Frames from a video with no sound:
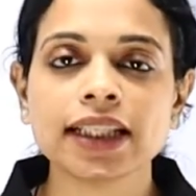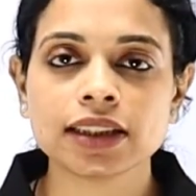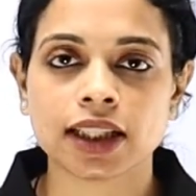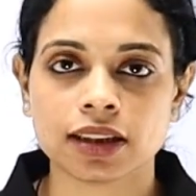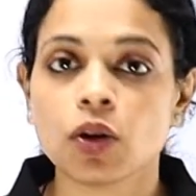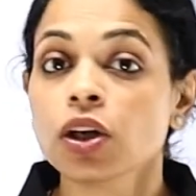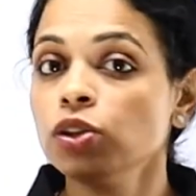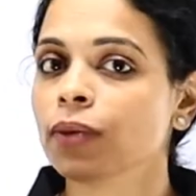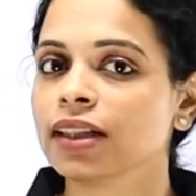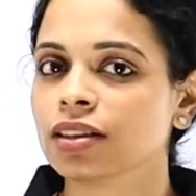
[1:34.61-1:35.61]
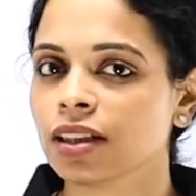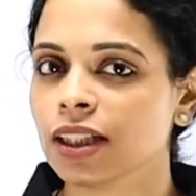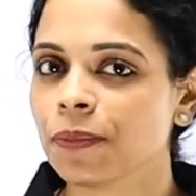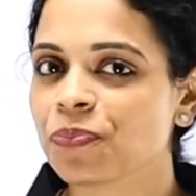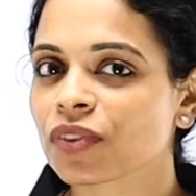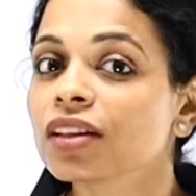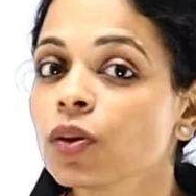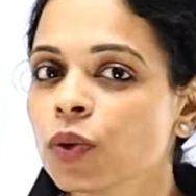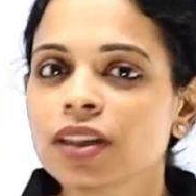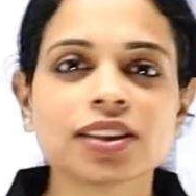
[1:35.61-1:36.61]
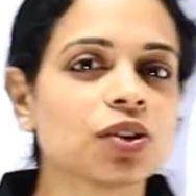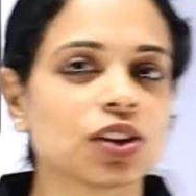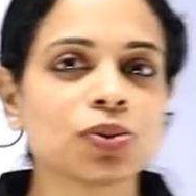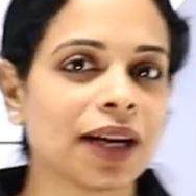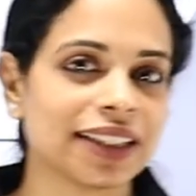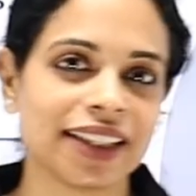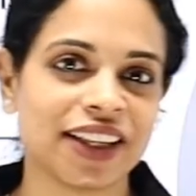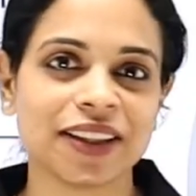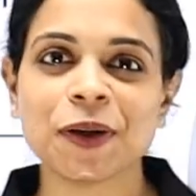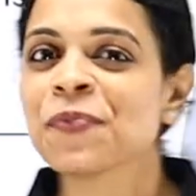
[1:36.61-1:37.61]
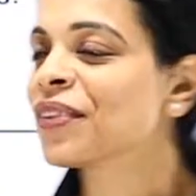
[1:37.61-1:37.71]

LinkedIn automatically. The word is automatic here.